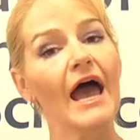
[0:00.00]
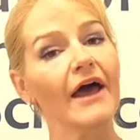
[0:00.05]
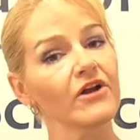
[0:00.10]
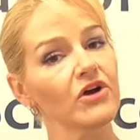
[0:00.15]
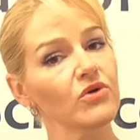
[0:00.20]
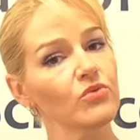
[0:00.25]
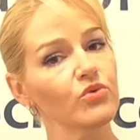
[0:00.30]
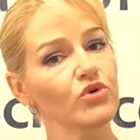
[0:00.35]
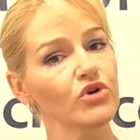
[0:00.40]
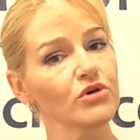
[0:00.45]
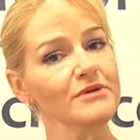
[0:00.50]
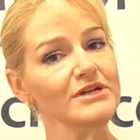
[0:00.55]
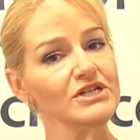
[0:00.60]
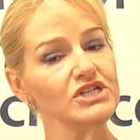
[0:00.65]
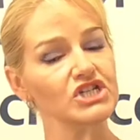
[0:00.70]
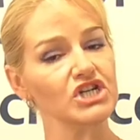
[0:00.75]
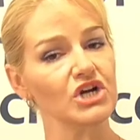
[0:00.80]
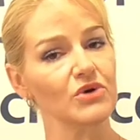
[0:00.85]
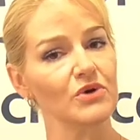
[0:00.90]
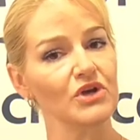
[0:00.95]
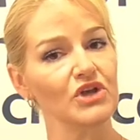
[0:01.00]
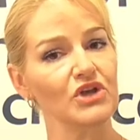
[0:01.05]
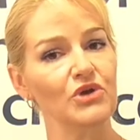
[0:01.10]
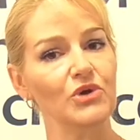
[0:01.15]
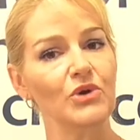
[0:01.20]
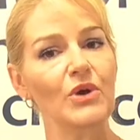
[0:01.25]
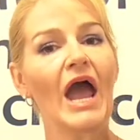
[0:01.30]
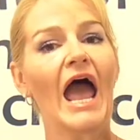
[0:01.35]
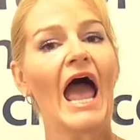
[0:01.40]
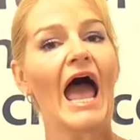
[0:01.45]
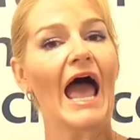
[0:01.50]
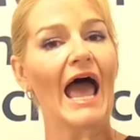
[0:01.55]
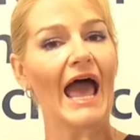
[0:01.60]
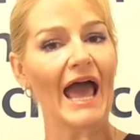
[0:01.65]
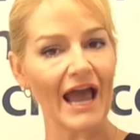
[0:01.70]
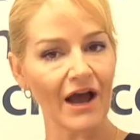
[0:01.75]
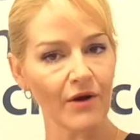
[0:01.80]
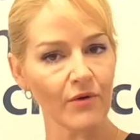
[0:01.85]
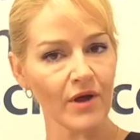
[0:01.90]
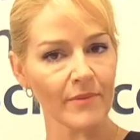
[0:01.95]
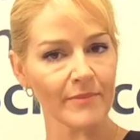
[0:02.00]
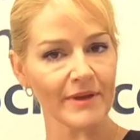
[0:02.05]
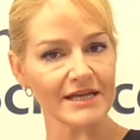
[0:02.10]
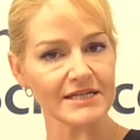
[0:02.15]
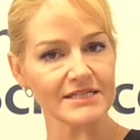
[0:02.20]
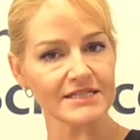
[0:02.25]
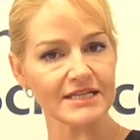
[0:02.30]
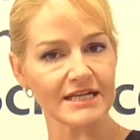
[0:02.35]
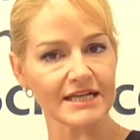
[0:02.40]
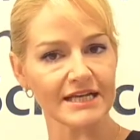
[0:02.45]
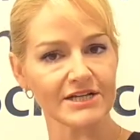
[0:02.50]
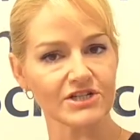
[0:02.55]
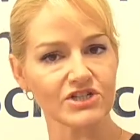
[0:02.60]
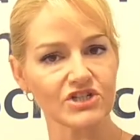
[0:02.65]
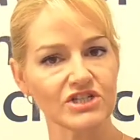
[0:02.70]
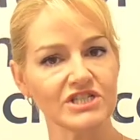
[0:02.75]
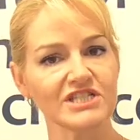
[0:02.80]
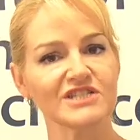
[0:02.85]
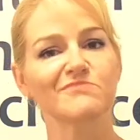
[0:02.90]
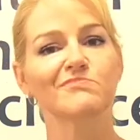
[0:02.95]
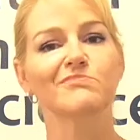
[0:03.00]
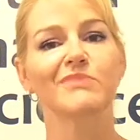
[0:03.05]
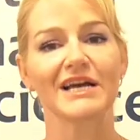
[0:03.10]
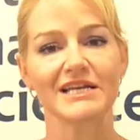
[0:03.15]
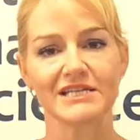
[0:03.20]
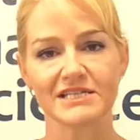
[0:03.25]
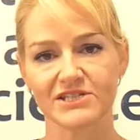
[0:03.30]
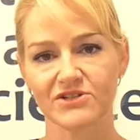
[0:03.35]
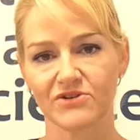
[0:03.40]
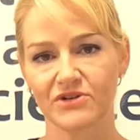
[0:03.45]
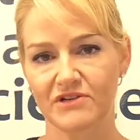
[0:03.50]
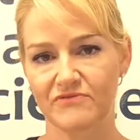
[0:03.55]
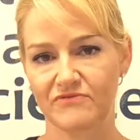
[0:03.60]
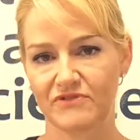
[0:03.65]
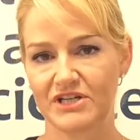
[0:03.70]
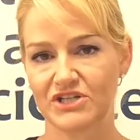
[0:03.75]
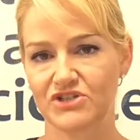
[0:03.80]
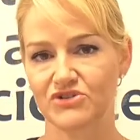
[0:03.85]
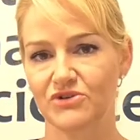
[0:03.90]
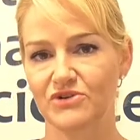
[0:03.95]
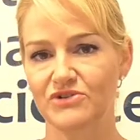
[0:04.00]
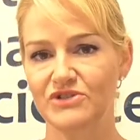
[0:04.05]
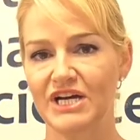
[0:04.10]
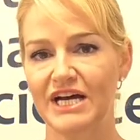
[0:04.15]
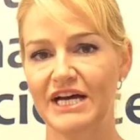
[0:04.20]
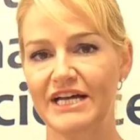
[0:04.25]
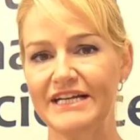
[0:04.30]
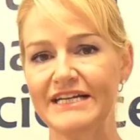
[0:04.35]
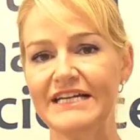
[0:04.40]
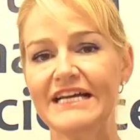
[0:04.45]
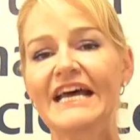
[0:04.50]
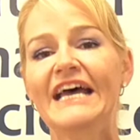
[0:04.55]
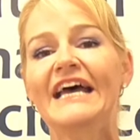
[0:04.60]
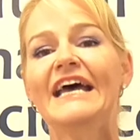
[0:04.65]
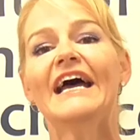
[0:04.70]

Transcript: And I will be showing you how I make selections based on in vitro data,